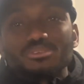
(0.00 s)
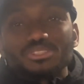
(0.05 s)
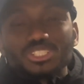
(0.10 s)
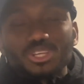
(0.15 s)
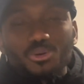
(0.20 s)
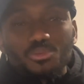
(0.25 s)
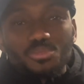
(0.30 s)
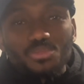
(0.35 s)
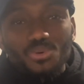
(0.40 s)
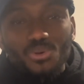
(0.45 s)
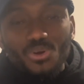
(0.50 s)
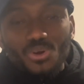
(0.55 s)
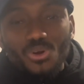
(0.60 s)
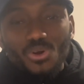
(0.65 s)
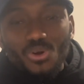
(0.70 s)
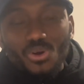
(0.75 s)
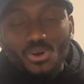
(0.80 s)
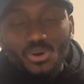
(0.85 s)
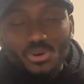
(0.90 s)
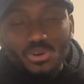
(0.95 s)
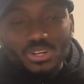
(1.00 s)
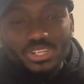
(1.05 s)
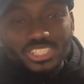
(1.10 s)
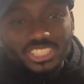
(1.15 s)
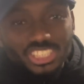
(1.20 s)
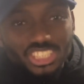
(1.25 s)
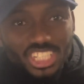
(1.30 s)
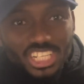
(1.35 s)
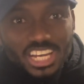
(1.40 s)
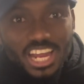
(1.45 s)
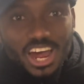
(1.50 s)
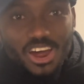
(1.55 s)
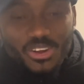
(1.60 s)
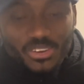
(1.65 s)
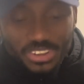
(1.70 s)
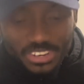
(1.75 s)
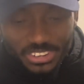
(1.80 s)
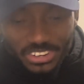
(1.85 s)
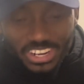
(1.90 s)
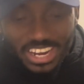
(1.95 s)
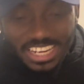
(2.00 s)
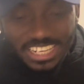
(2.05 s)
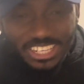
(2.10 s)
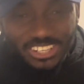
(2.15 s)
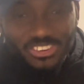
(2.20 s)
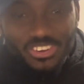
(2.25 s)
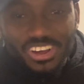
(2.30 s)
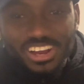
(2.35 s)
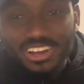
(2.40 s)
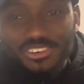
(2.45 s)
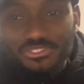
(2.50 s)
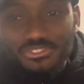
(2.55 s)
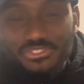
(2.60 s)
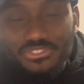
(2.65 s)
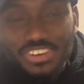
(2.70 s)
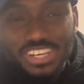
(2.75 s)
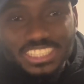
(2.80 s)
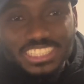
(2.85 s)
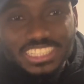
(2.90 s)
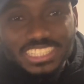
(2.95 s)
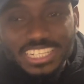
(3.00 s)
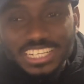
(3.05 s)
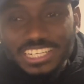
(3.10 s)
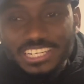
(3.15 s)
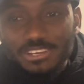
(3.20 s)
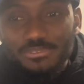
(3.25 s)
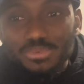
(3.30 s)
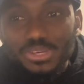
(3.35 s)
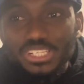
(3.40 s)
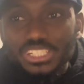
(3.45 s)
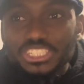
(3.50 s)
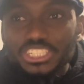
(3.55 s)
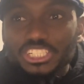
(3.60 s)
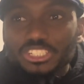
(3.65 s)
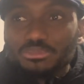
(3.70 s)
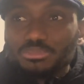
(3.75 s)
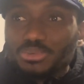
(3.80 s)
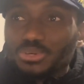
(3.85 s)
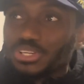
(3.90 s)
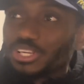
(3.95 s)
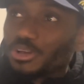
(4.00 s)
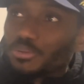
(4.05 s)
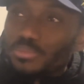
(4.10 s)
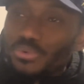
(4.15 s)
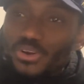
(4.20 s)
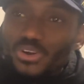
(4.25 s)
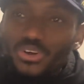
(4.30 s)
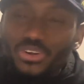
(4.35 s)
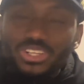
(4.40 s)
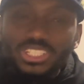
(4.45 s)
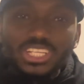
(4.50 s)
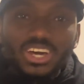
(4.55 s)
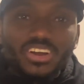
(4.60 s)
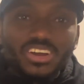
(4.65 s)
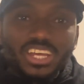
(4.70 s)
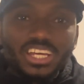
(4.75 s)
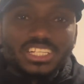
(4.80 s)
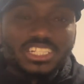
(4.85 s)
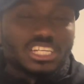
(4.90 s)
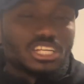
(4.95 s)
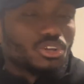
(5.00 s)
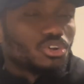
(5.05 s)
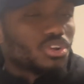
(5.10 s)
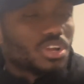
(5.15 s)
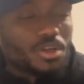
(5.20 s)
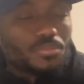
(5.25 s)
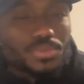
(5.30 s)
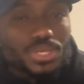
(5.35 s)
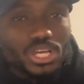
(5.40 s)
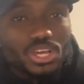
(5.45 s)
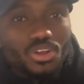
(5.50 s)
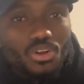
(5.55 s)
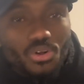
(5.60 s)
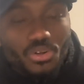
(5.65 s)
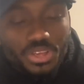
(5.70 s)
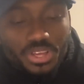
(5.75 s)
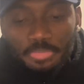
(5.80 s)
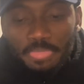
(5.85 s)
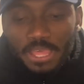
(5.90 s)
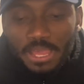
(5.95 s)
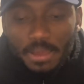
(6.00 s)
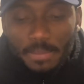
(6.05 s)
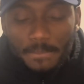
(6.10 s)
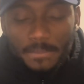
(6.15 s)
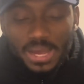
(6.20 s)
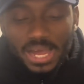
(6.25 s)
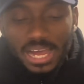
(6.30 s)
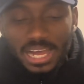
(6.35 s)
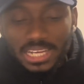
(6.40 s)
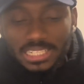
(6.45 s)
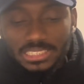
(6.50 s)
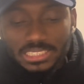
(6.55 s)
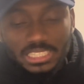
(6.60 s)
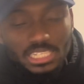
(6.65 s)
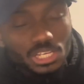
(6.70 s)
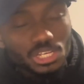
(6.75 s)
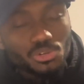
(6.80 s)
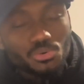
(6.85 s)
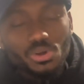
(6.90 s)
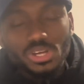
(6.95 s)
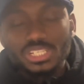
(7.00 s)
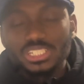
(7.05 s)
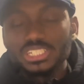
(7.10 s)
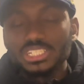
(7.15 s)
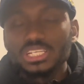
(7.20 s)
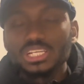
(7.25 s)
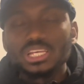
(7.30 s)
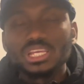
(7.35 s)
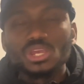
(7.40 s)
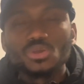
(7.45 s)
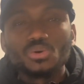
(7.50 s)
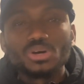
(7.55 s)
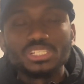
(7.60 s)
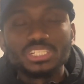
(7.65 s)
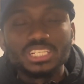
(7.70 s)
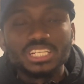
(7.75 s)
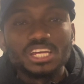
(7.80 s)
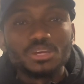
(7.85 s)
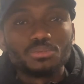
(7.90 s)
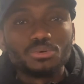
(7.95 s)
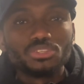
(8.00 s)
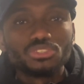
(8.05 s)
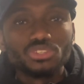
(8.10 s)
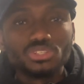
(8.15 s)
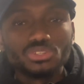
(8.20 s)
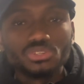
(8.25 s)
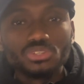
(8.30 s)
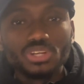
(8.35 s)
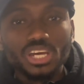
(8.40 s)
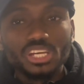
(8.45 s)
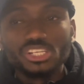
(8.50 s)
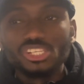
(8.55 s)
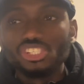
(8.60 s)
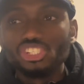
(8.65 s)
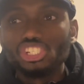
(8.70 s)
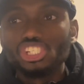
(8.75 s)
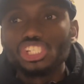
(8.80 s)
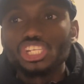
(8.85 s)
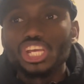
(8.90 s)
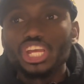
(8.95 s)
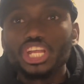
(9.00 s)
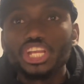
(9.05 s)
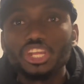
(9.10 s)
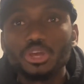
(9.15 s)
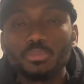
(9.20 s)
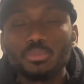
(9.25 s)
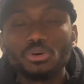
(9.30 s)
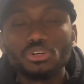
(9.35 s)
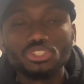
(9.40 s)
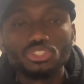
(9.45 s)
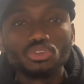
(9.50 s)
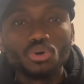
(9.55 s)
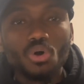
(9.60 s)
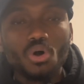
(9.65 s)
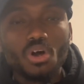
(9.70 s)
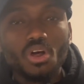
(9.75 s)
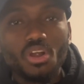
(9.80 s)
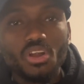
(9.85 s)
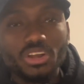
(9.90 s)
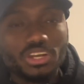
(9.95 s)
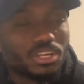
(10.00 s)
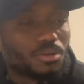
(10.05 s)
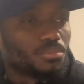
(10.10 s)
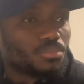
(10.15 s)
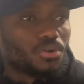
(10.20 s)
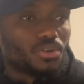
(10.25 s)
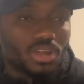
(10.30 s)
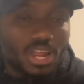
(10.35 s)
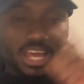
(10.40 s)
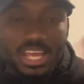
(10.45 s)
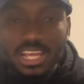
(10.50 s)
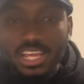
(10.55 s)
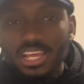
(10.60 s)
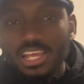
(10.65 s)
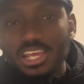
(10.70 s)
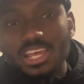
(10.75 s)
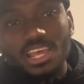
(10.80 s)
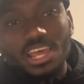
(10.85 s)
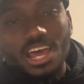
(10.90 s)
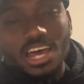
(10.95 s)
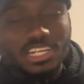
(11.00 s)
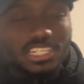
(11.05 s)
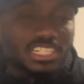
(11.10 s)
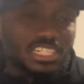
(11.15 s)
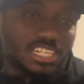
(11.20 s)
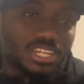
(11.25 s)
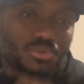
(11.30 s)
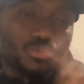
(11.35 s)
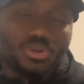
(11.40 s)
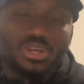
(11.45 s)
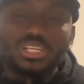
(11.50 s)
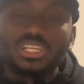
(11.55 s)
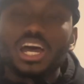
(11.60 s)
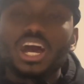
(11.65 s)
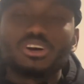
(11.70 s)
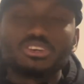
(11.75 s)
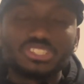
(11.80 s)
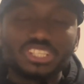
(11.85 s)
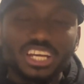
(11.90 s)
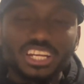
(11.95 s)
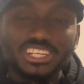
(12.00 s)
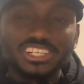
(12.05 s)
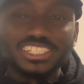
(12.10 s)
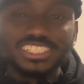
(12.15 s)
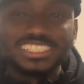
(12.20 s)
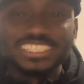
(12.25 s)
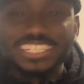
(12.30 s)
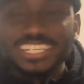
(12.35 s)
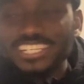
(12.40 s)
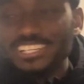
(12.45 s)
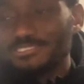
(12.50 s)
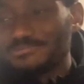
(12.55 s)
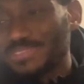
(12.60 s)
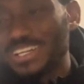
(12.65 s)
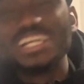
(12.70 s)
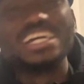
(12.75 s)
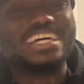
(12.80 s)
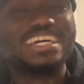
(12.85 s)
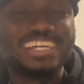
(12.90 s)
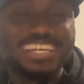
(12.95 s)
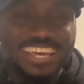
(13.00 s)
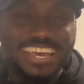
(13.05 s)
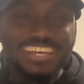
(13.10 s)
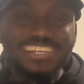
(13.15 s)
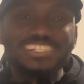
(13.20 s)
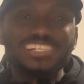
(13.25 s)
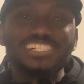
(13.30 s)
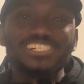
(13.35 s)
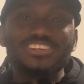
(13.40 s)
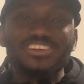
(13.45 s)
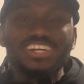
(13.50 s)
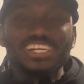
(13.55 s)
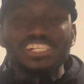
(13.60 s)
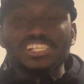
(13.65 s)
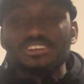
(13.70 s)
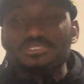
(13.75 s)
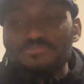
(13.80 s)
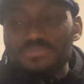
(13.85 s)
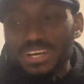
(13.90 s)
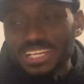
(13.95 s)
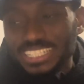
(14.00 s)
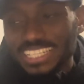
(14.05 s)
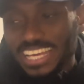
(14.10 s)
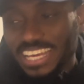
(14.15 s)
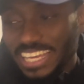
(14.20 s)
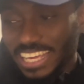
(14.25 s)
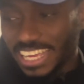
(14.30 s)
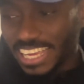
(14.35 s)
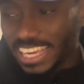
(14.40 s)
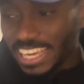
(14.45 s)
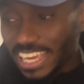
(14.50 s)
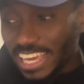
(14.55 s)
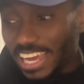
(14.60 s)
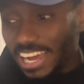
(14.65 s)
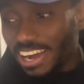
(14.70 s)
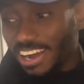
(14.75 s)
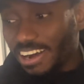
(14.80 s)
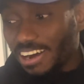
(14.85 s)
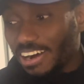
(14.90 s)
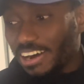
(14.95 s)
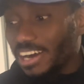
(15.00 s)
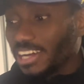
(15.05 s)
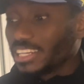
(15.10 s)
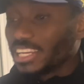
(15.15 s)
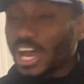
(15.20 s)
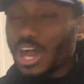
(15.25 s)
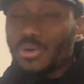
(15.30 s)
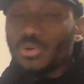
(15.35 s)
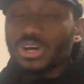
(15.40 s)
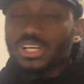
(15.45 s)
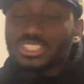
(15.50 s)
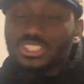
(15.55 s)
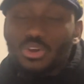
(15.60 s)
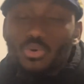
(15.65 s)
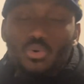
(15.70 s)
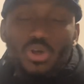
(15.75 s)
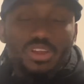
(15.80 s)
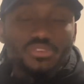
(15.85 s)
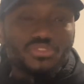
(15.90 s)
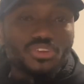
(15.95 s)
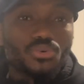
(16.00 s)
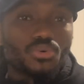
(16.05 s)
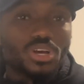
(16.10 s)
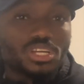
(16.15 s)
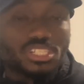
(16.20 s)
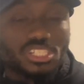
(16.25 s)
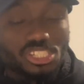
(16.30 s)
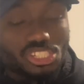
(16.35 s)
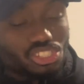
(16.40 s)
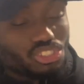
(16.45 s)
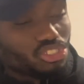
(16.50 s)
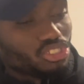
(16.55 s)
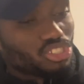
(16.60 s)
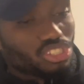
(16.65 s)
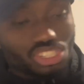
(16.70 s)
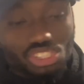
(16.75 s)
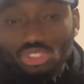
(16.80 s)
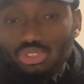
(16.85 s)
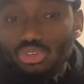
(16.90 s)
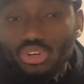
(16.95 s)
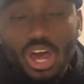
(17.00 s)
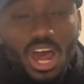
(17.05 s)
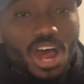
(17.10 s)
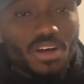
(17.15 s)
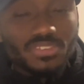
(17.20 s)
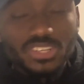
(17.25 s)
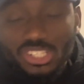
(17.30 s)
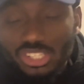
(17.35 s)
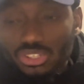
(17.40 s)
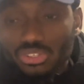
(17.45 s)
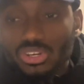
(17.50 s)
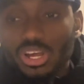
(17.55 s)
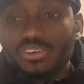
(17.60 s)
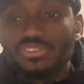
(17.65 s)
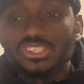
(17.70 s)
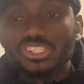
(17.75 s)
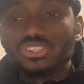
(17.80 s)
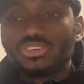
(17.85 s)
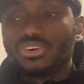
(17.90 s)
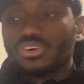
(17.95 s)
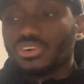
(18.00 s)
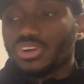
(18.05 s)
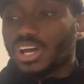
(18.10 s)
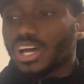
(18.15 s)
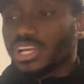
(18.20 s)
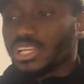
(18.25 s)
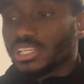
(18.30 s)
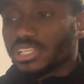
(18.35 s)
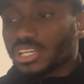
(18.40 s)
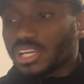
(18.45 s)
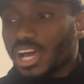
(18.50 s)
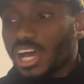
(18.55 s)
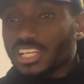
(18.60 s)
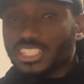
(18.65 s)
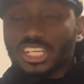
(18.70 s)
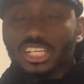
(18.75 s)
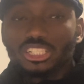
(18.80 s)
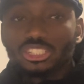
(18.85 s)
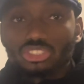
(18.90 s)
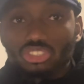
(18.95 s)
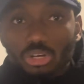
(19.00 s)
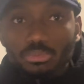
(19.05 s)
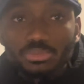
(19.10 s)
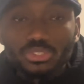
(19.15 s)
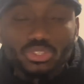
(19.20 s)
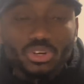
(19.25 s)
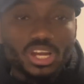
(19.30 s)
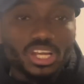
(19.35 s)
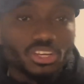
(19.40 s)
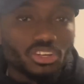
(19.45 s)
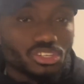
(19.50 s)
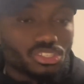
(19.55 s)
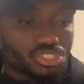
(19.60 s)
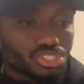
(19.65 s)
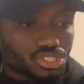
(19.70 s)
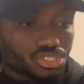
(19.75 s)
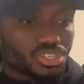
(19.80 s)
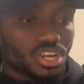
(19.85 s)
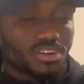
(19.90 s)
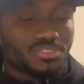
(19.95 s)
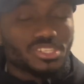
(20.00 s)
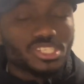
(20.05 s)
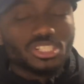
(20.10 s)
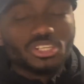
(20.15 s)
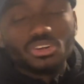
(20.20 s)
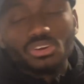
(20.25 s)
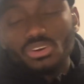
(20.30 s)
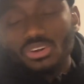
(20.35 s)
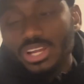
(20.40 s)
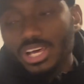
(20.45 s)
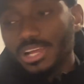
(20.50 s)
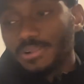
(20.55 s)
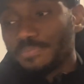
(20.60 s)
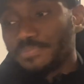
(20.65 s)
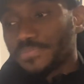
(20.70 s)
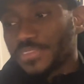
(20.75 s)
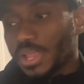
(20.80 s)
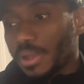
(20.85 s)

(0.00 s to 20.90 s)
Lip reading: So bro, chill out. Like you're facing the keeper. You just put the ball on target. You're gonna be goal. But he wasn't able to do that. He just hit the ball so hard. The ball like I think he went outside the stadium. Exaggeration, but hey, that was a 1v1. He should have scored that. As a top striker, he should have scored that.